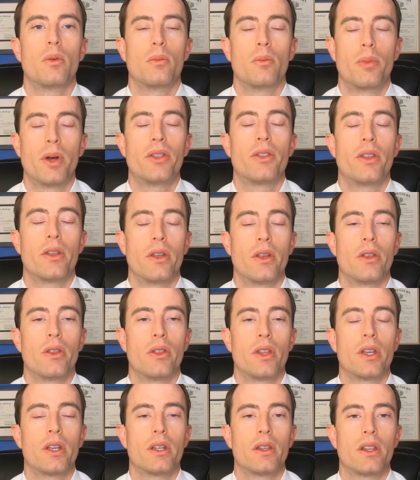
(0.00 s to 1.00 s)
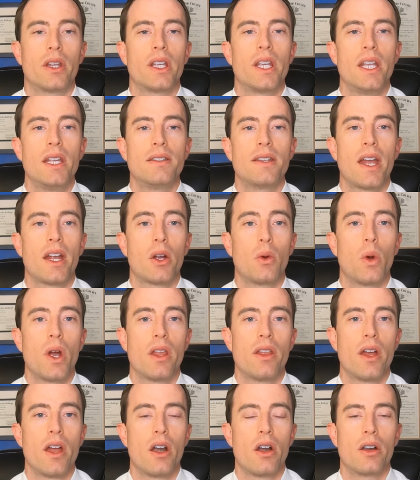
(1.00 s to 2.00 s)
But the key
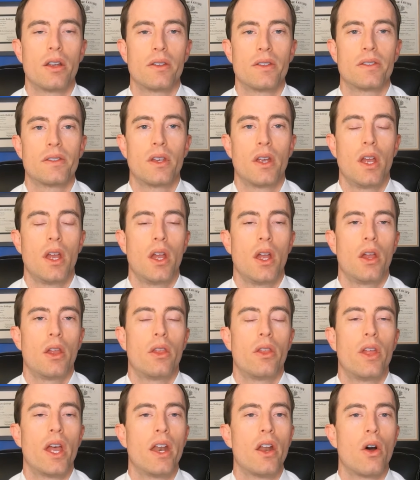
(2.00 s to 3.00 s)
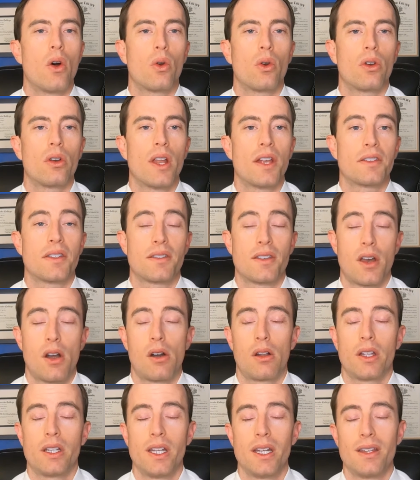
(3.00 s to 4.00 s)
takeaway there is they don't
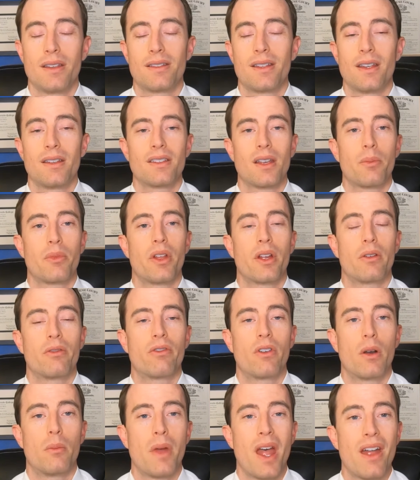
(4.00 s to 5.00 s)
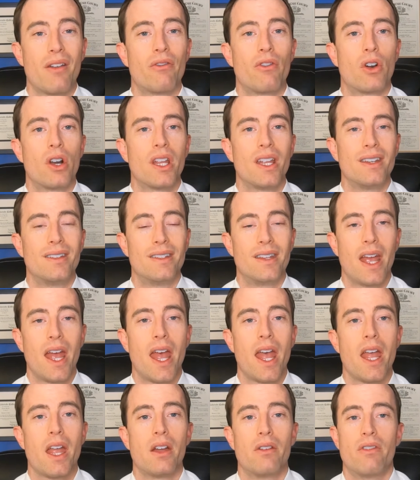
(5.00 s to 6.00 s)
necessarily need to see something from every
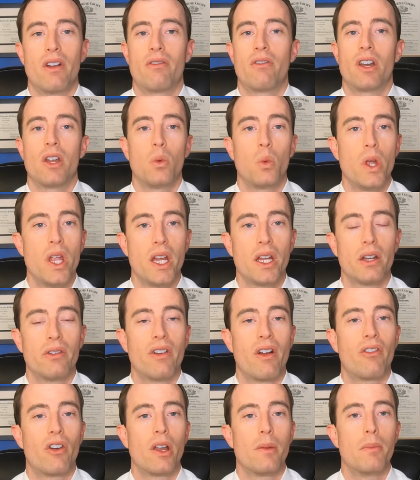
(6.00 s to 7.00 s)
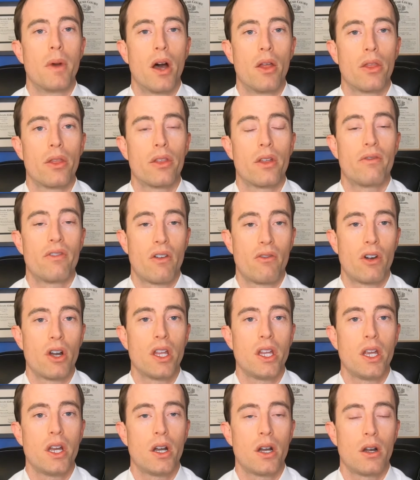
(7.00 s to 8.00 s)
day of every week of every month of every
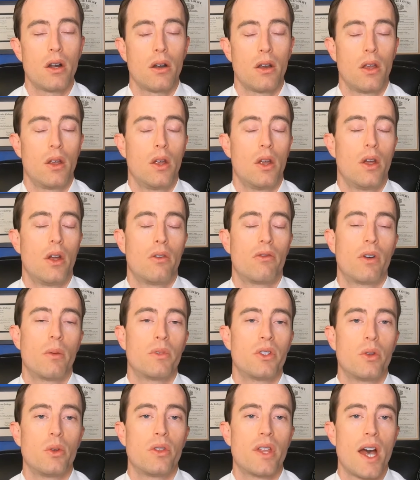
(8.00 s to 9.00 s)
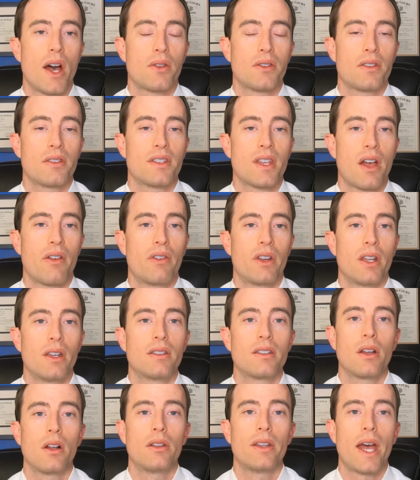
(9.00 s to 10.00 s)
year from 2007
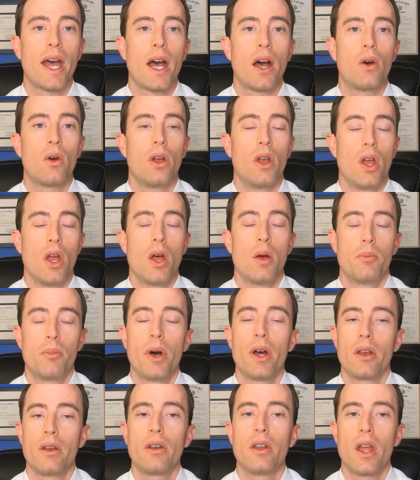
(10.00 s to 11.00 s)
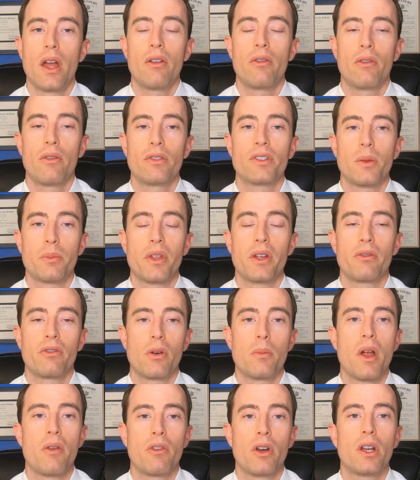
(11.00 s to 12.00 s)
until now, but something
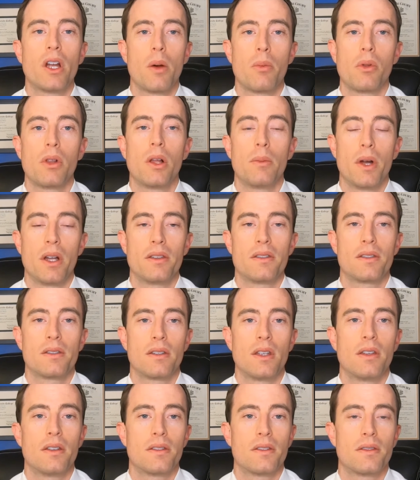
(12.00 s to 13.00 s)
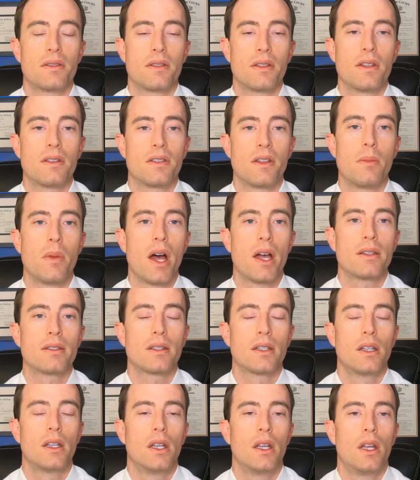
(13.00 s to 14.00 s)
from every couple of months is the best.